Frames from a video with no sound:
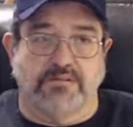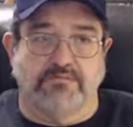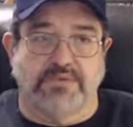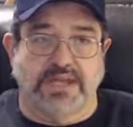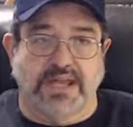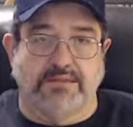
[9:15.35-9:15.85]

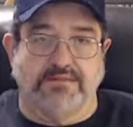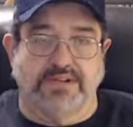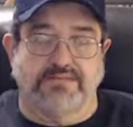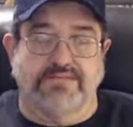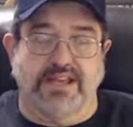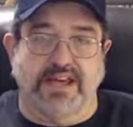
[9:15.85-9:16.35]
Being able
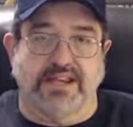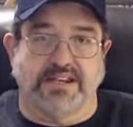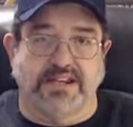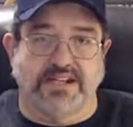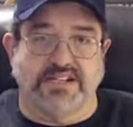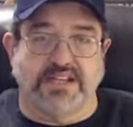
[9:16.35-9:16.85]
to fly a
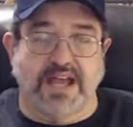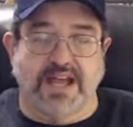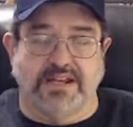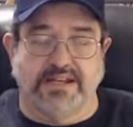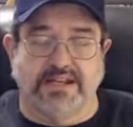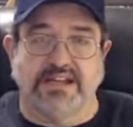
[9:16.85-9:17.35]

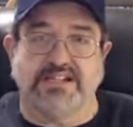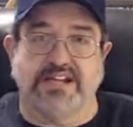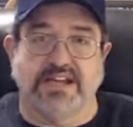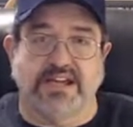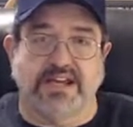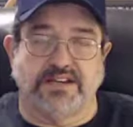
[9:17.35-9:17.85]

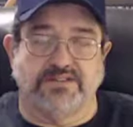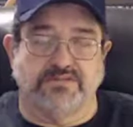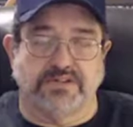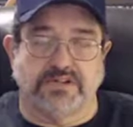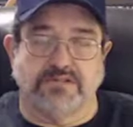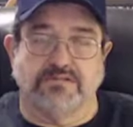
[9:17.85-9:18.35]
non-DJI
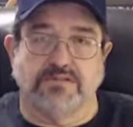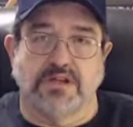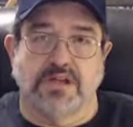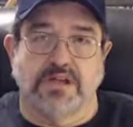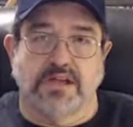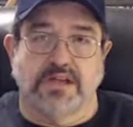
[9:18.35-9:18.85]
drone
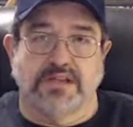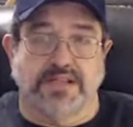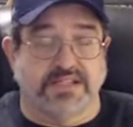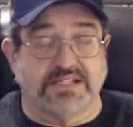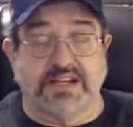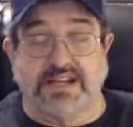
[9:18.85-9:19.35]

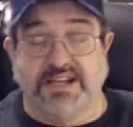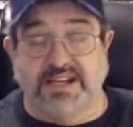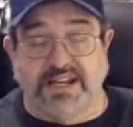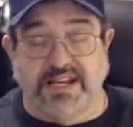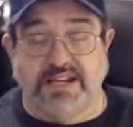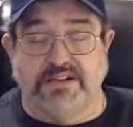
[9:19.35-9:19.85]
that's not a
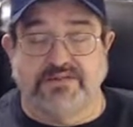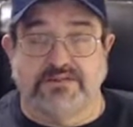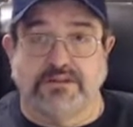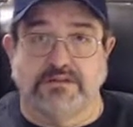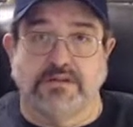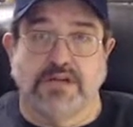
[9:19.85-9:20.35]
kiddie
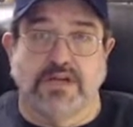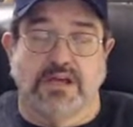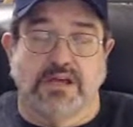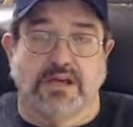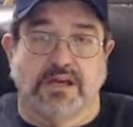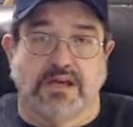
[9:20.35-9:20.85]
drone.
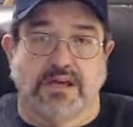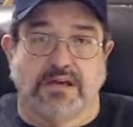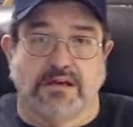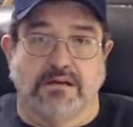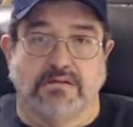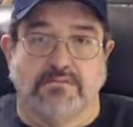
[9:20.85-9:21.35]

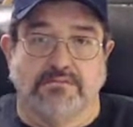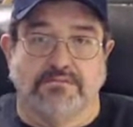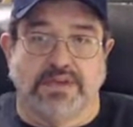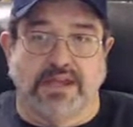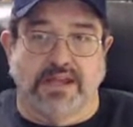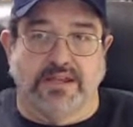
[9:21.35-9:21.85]

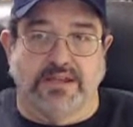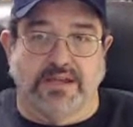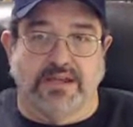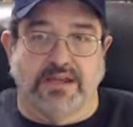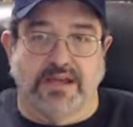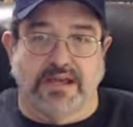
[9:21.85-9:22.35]
And
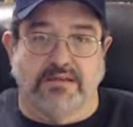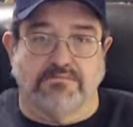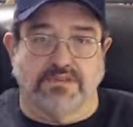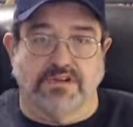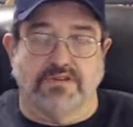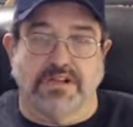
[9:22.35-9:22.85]

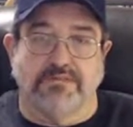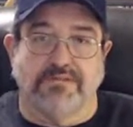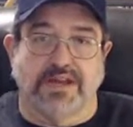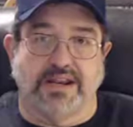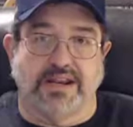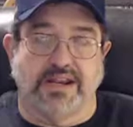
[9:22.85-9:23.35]
I'm learning
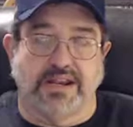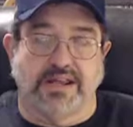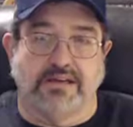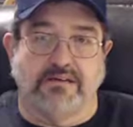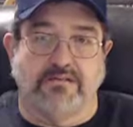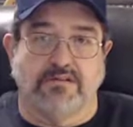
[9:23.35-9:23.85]
about it
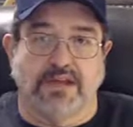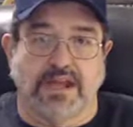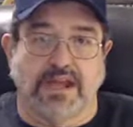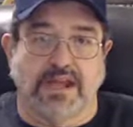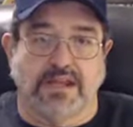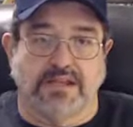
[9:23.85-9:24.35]
now,
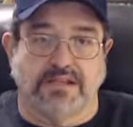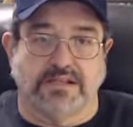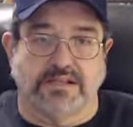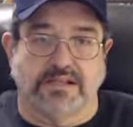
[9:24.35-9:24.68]
and